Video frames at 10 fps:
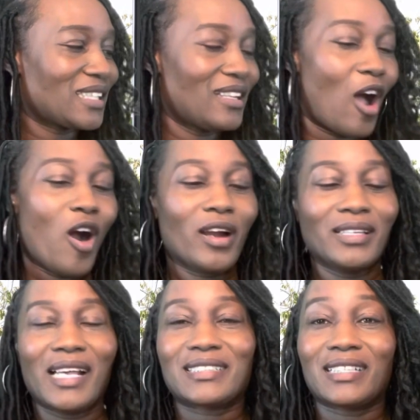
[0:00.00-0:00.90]
a hard
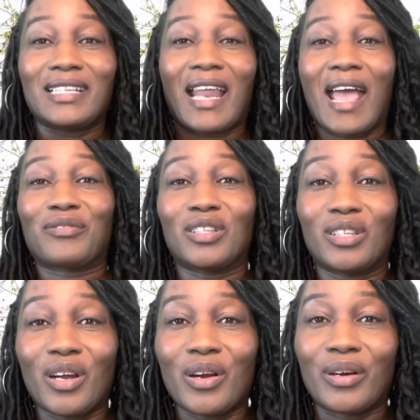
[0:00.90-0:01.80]
lesson that I have to
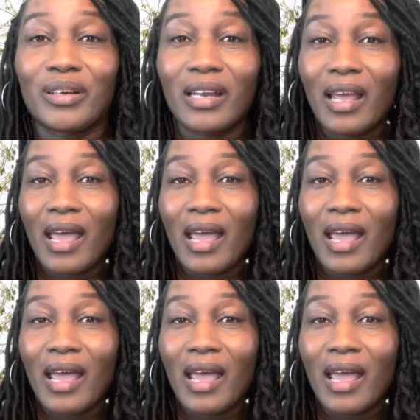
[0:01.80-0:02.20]
learn,